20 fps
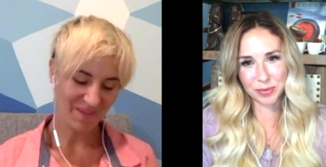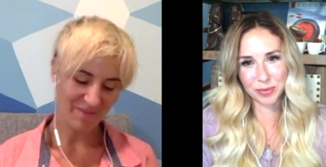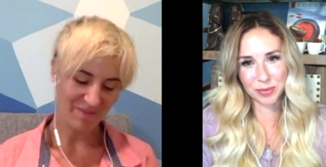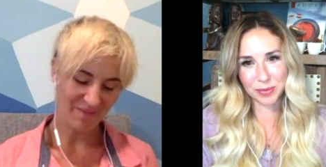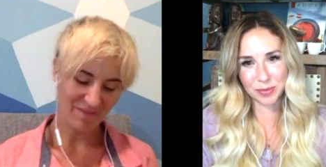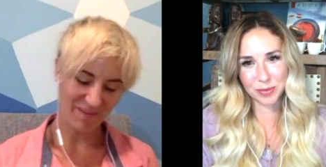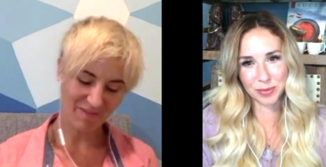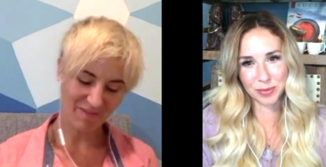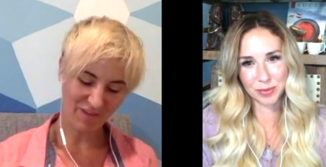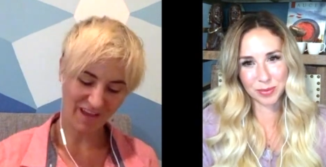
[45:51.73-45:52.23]

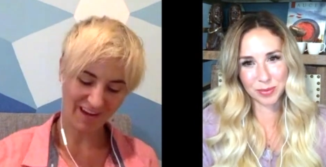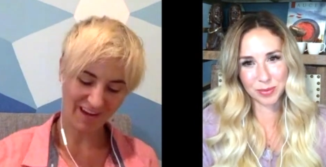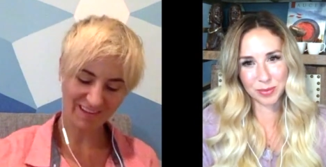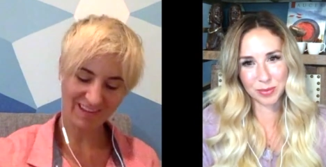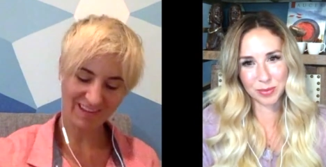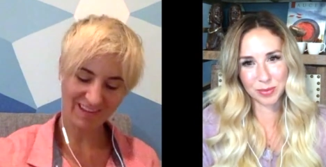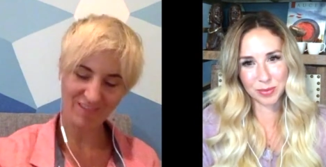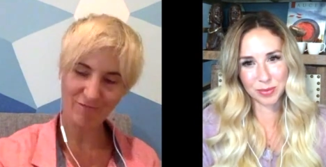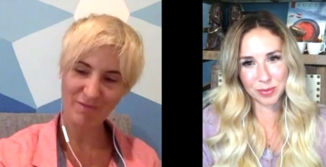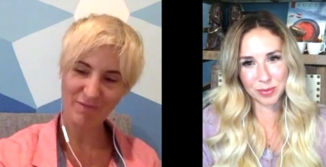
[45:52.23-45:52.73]
Speaker 1: if you had to
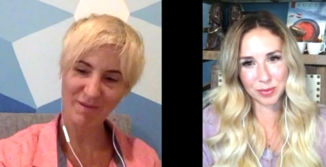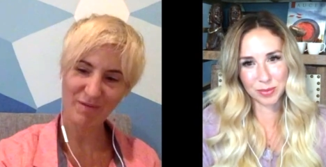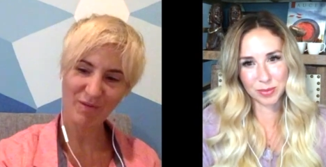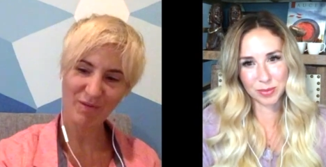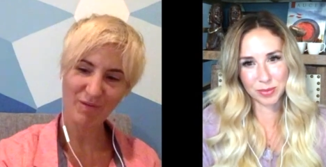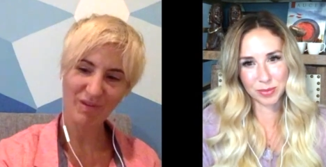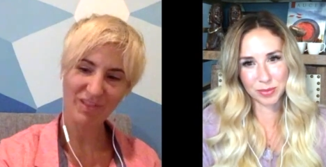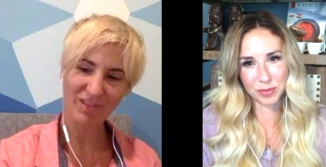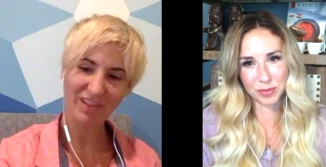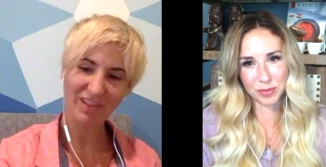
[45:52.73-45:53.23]
leave people
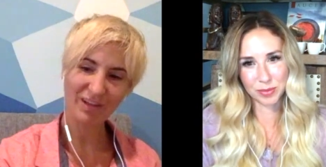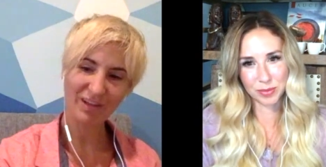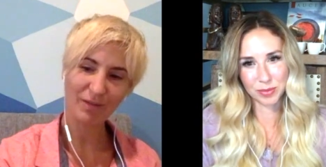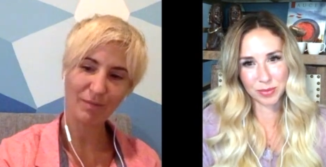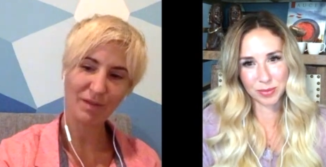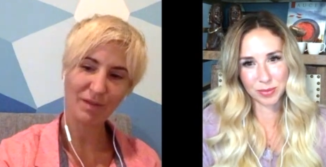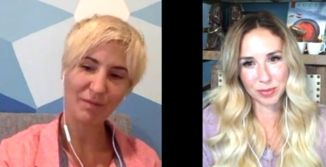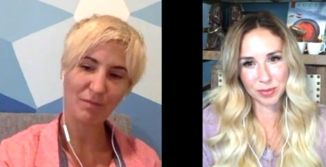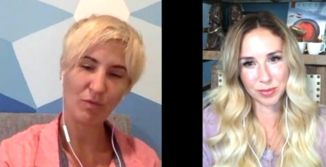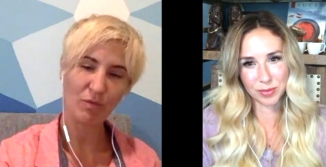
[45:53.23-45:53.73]
with a little
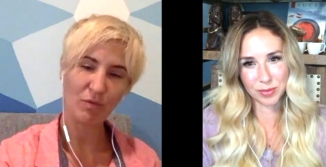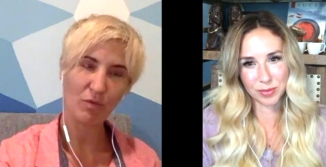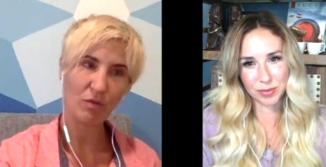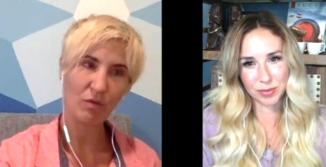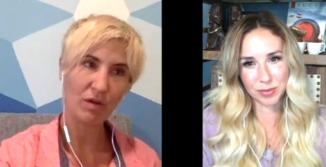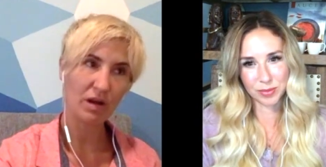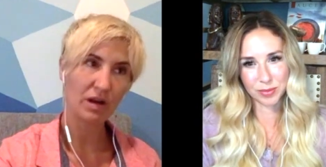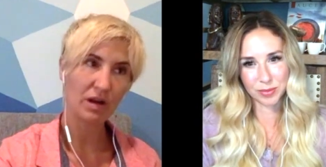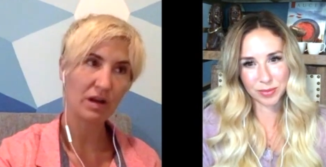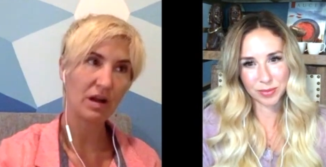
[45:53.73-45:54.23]
bit
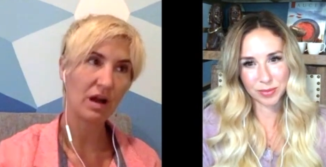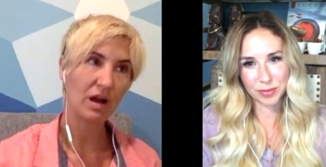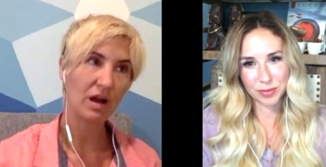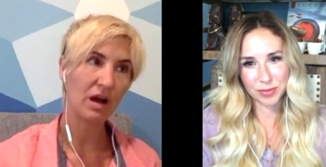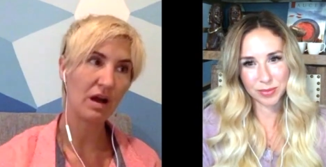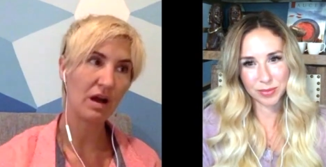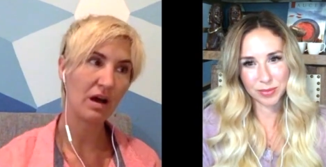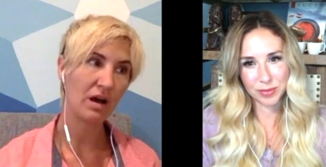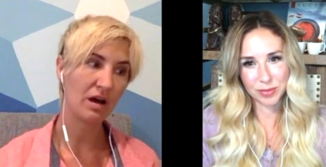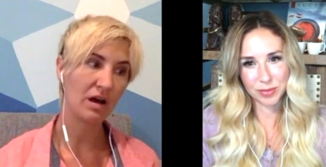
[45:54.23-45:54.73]
more,
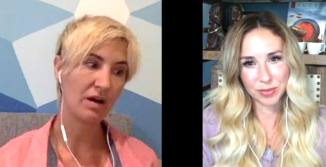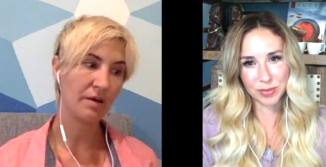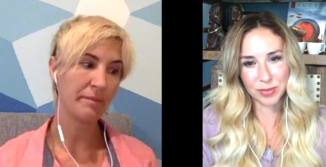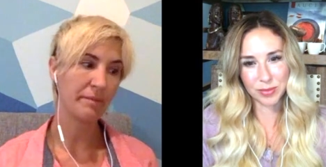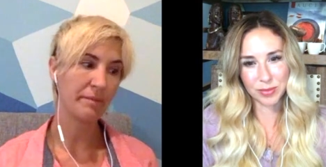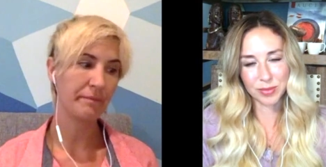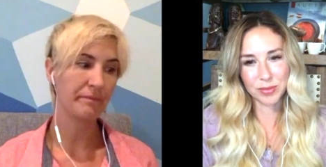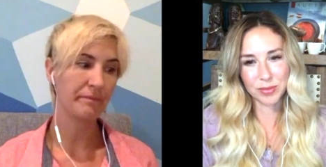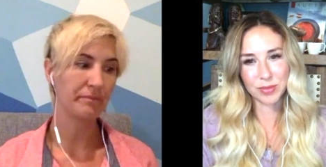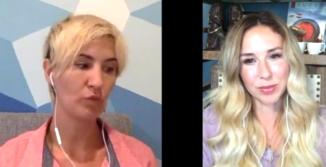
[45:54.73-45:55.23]

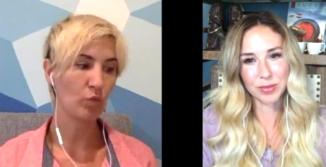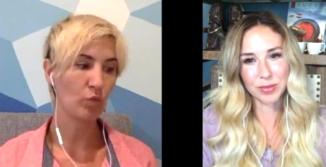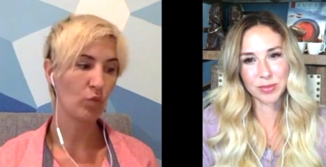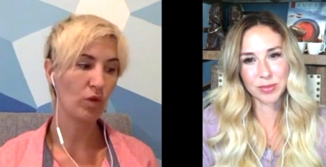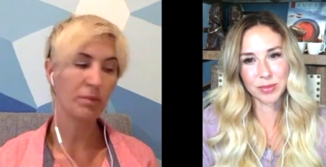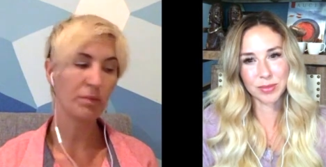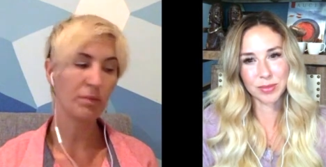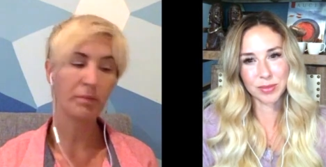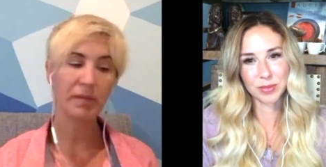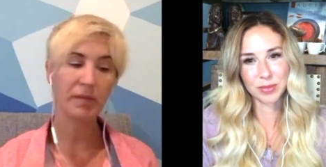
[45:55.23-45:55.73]
um,
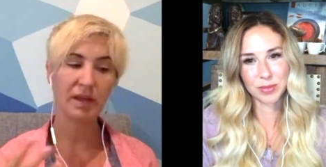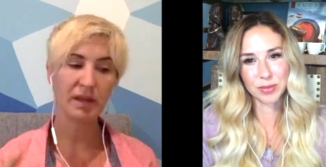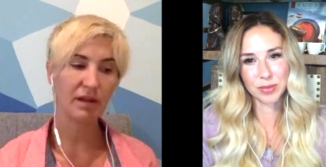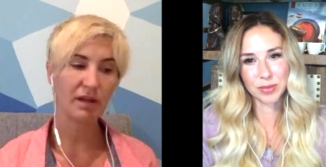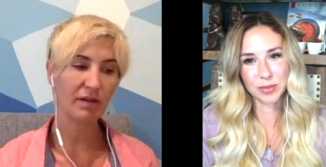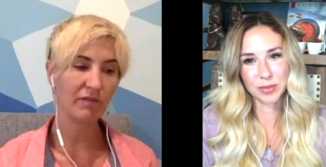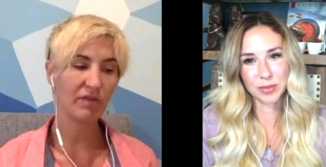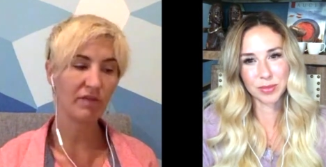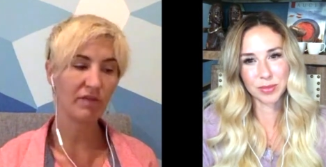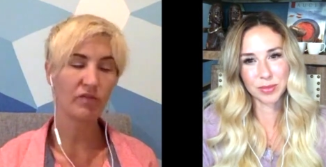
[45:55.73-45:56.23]
one bit
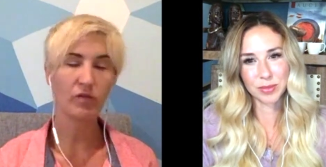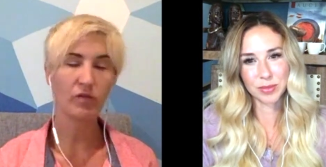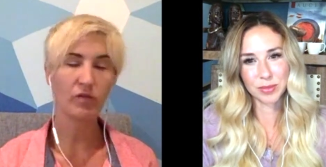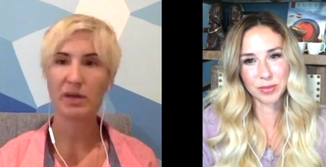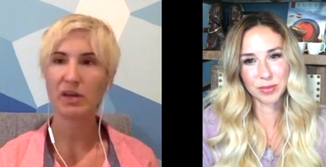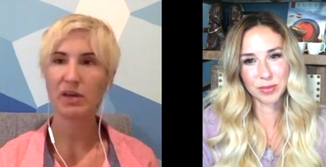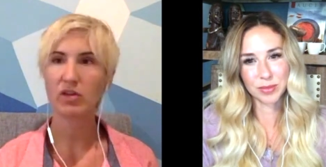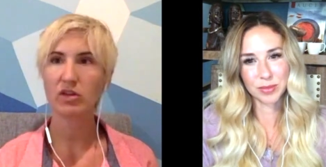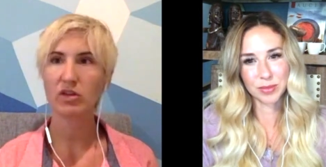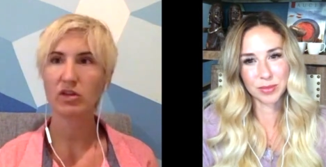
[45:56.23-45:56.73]
of
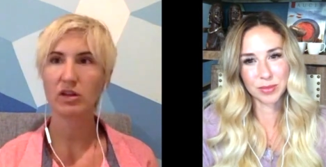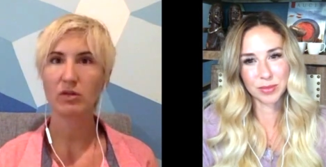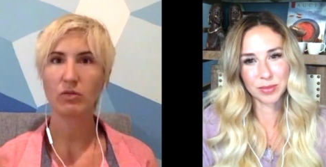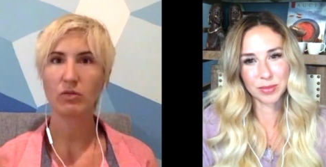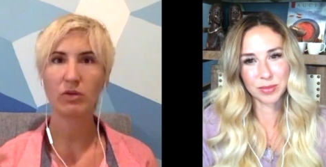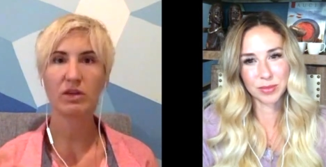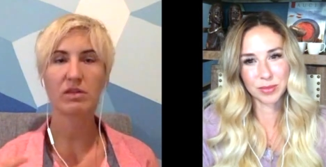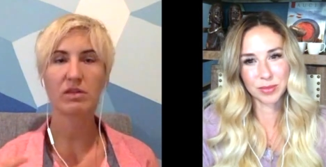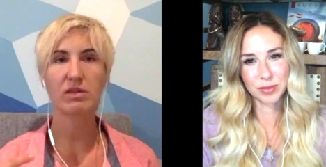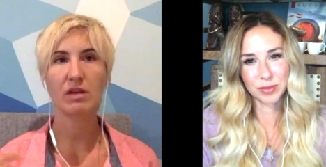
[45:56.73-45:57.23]
information,
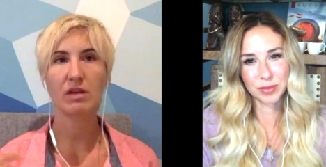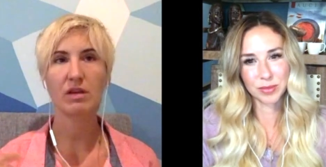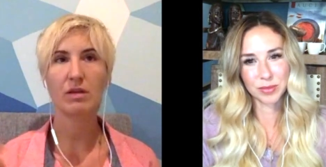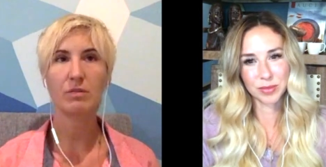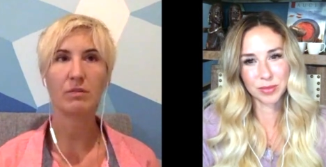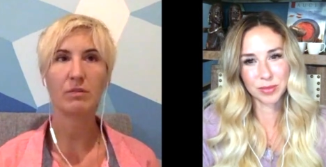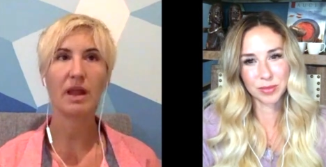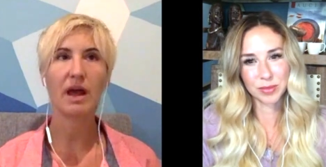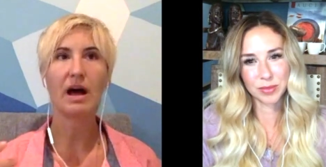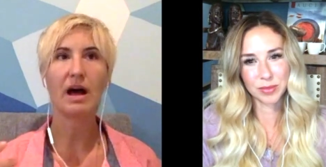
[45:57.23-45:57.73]
wisdom,
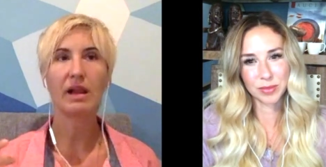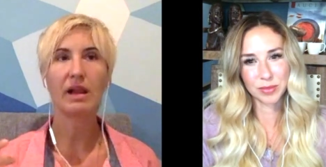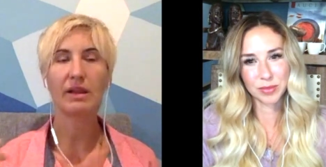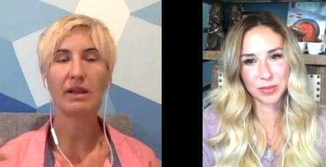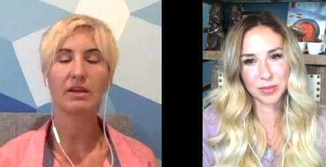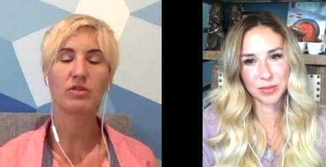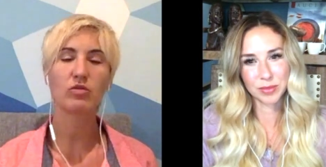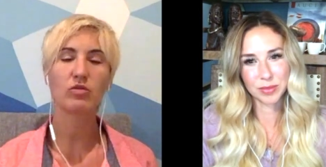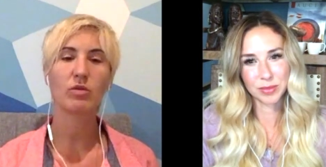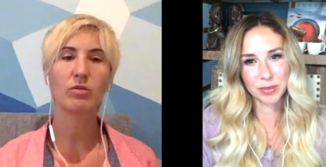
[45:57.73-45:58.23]

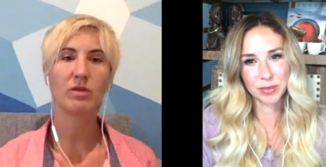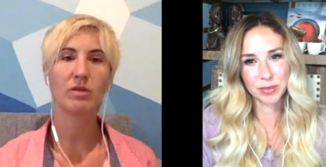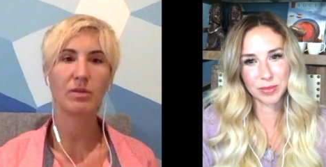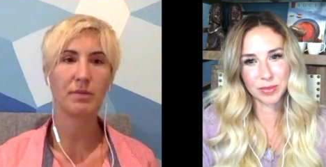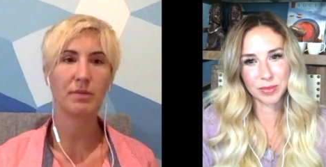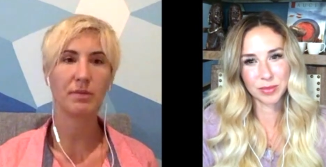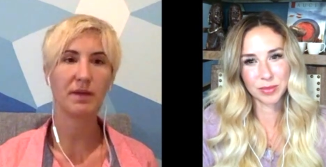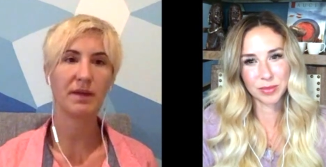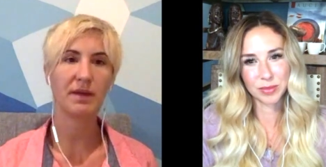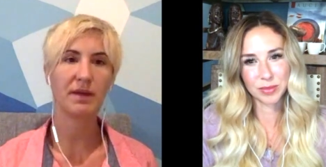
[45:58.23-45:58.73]
knowledge, what would it
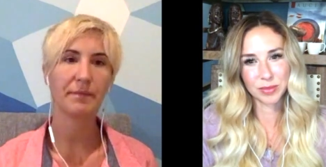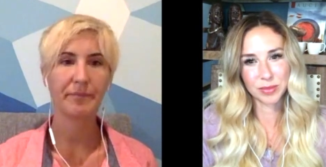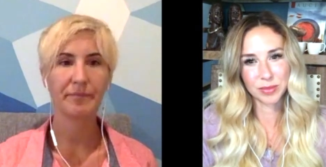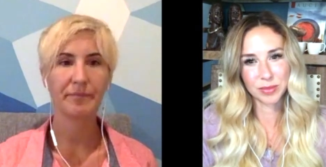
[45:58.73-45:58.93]
be?